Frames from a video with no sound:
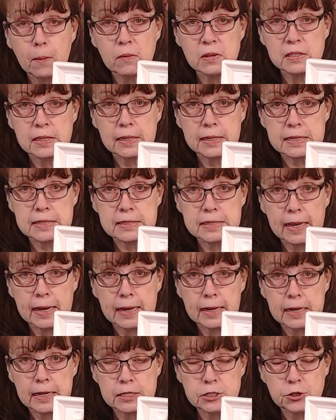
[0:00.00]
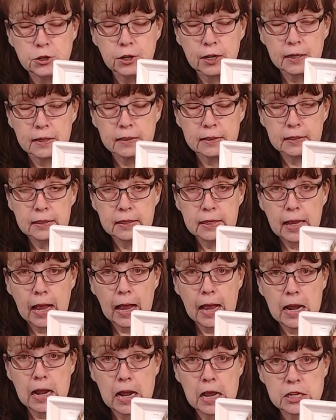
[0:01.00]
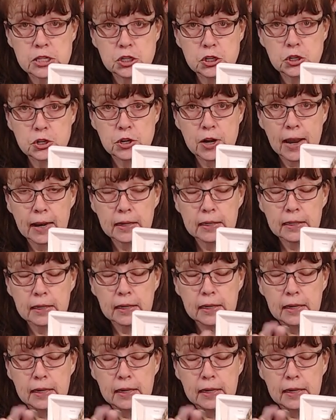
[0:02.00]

I'm gonna say I lost track. I lost track.